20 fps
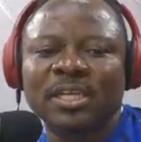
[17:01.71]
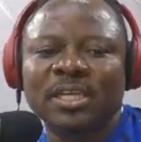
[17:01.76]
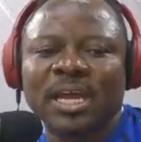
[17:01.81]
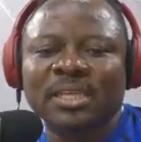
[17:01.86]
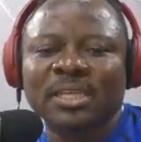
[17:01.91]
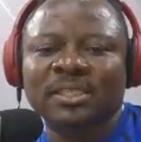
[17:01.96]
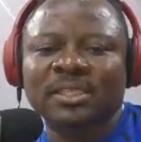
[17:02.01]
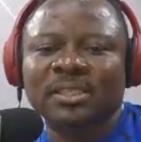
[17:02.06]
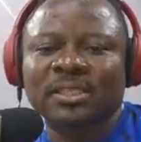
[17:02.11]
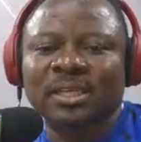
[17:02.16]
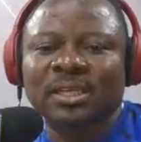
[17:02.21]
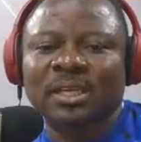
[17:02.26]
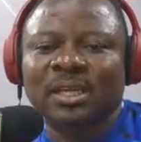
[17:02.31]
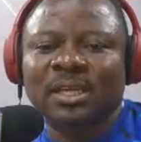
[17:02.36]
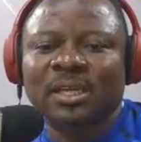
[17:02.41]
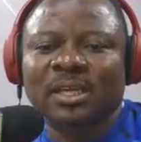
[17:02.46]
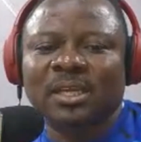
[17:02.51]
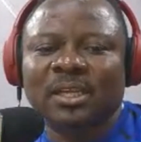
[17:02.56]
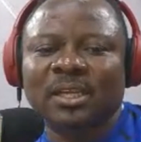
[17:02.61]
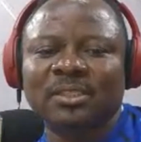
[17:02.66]
that
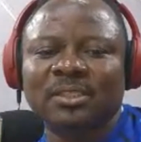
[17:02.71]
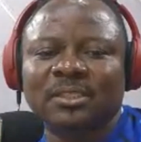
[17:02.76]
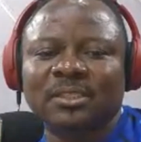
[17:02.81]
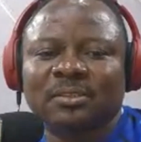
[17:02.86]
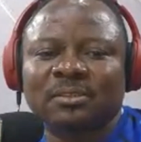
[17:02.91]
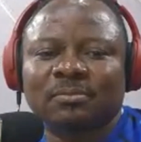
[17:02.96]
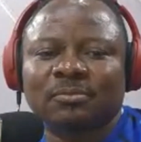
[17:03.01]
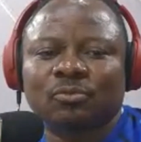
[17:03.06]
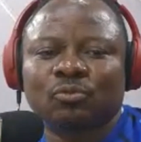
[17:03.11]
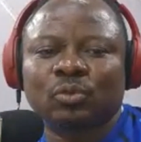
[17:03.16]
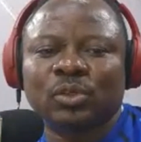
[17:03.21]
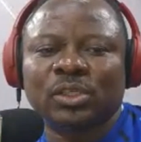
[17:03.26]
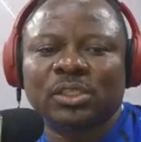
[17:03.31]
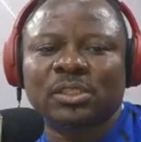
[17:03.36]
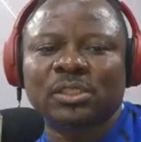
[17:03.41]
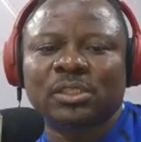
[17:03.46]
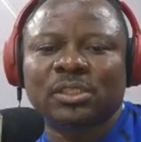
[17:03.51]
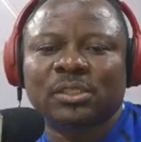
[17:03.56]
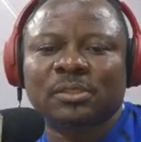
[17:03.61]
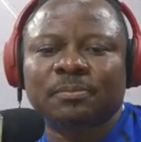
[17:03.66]
with